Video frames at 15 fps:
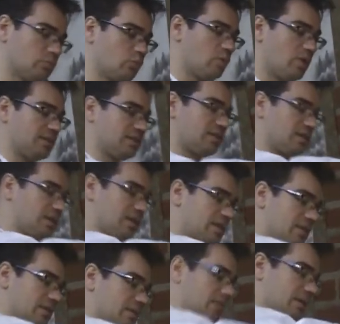what
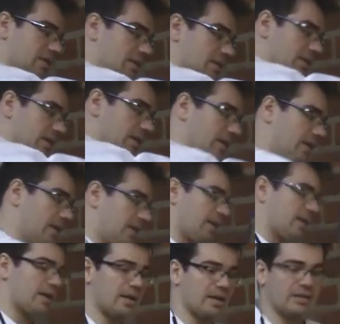are
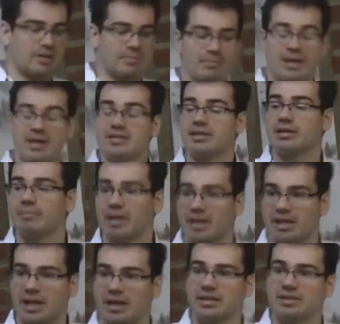the basic
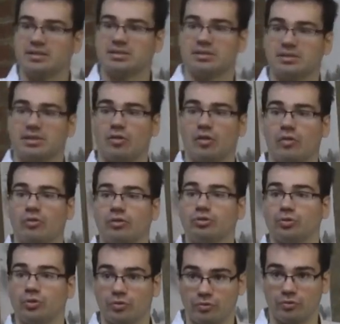mechanics in order
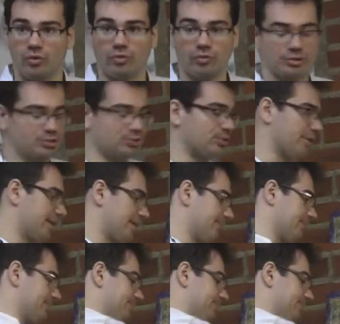to throw a shuriken.